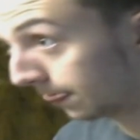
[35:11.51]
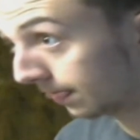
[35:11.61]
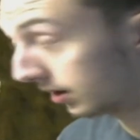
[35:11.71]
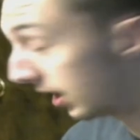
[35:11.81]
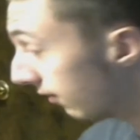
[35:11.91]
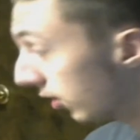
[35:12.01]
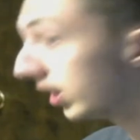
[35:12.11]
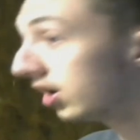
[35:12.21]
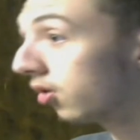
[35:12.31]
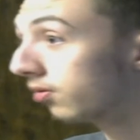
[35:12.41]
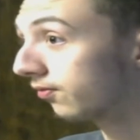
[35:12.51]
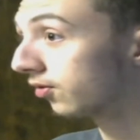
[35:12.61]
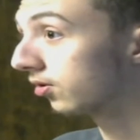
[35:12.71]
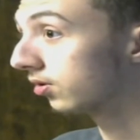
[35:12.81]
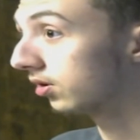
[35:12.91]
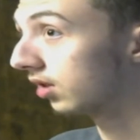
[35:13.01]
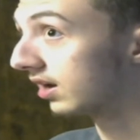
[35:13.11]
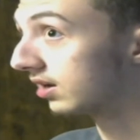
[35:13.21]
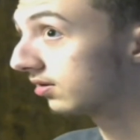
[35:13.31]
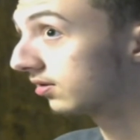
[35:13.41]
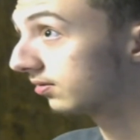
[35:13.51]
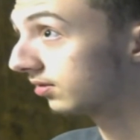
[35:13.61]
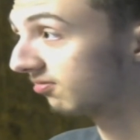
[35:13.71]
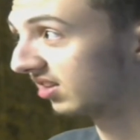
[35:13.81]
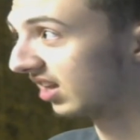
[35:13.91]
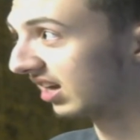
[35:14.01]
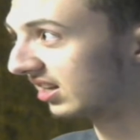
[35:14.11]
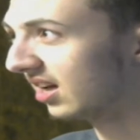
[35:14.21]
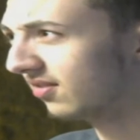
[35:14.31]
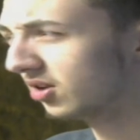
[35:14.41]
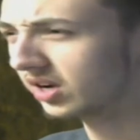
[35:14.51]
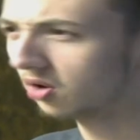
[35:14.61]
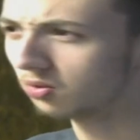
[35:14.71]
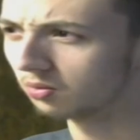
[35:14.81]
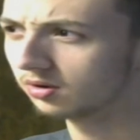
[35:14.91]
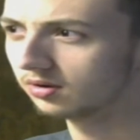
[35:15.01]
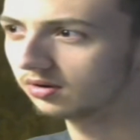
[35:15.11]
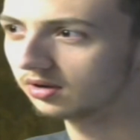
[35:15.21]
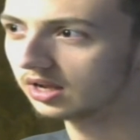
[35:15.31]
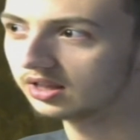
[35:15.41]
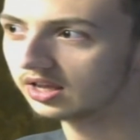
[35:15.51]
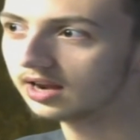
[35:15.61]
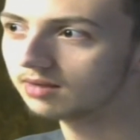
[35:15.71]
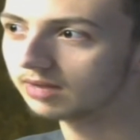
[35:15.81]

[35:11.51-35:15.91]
not very known for not very known in the anime